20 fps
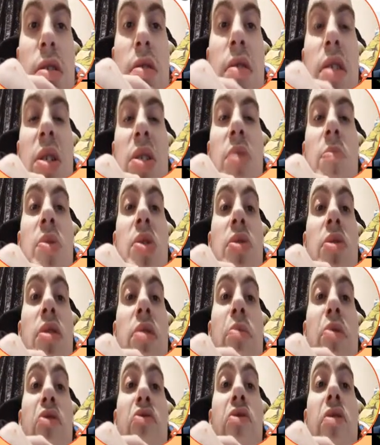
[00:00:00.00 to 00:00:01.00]
Next up is
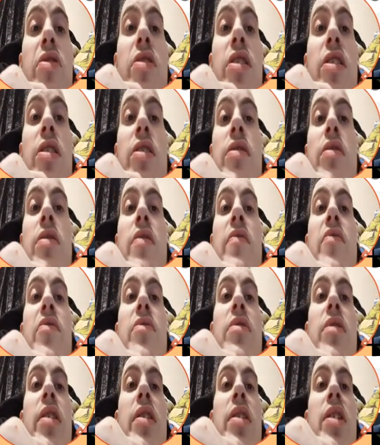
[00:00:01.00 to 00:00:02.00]
Solomon Grundy, and never
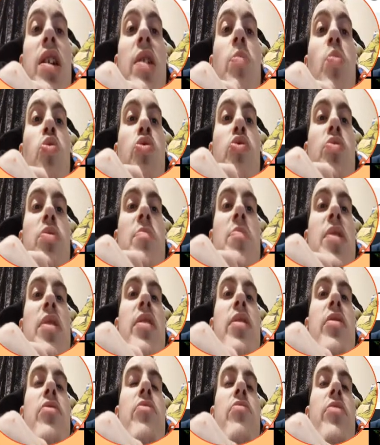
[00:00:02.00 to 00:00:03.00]
like immortal
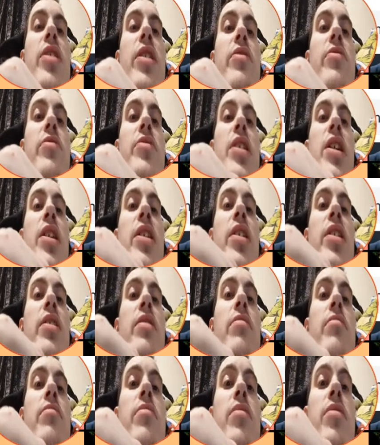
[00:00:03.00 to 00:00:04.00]
being who cannot die.
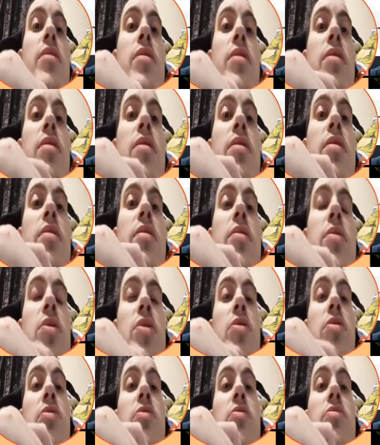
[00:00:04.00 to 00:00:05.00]

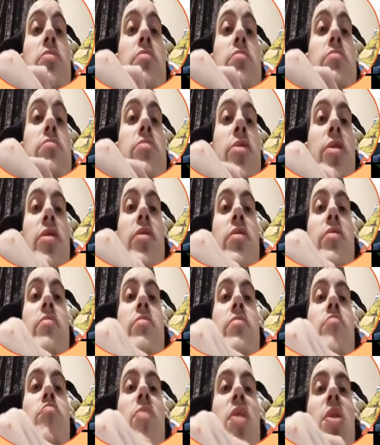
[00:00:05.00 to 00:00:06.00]
So you
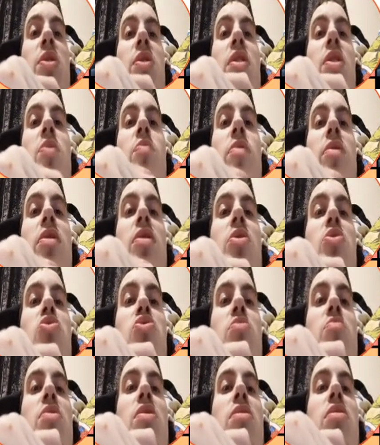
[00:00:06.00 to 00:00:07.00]
know, makes sense why he
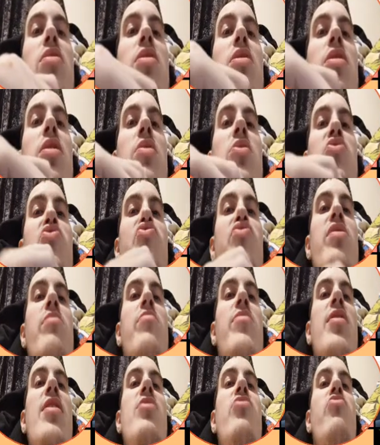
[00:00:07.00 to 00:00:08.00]
should be in the
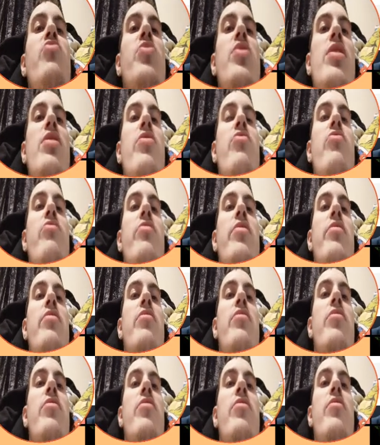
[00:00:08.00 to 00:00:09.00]
extreme dangerous category.
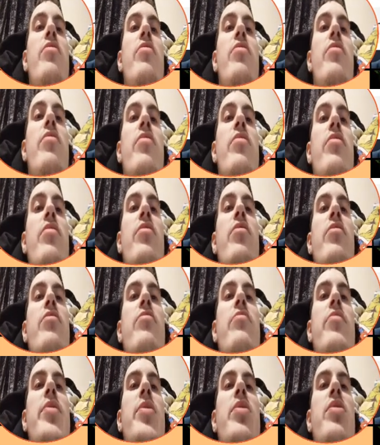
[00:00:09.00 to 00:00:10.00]
He can
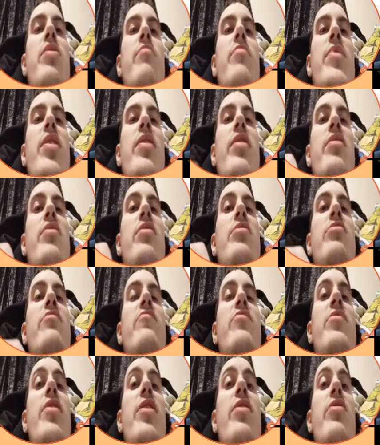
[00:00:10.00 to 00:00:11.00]
always come back, and then you've
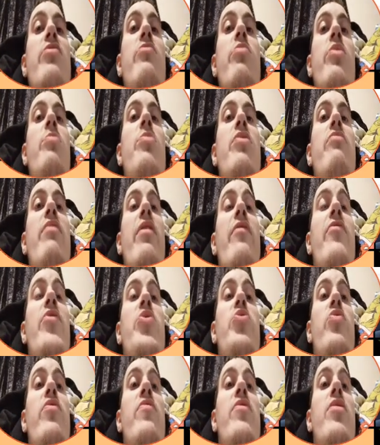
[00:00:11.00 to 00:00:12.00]
got that creepy
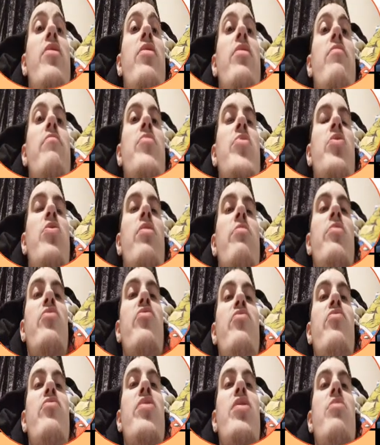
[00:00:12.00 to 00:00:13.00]
reference of the Solomon
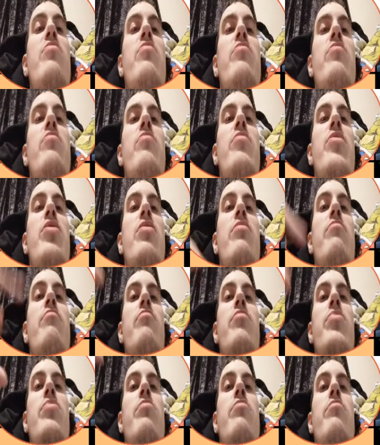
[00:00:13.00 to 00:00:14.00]
Grundy um,
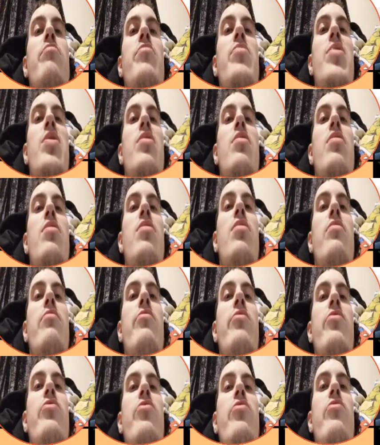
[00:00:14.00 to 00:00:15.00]

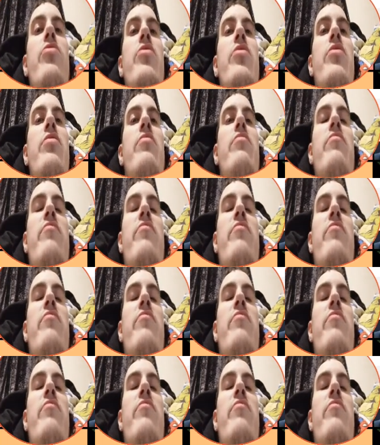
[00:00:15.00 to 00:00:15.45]
recorder,